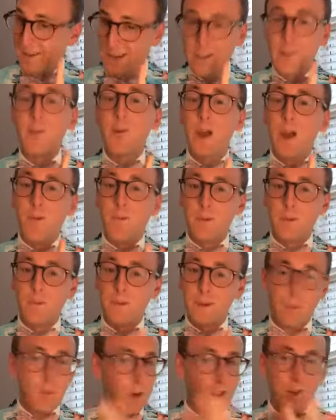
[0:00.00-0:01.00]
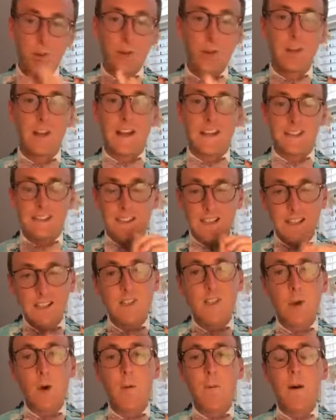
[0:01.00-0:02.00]
In ground would be way too classy. Let's
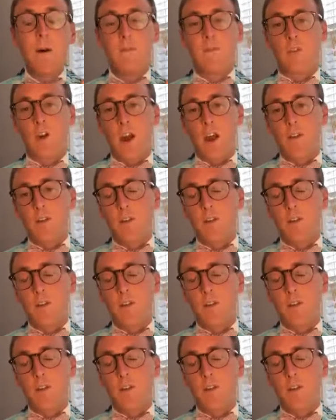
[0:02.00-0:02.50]
go above ground,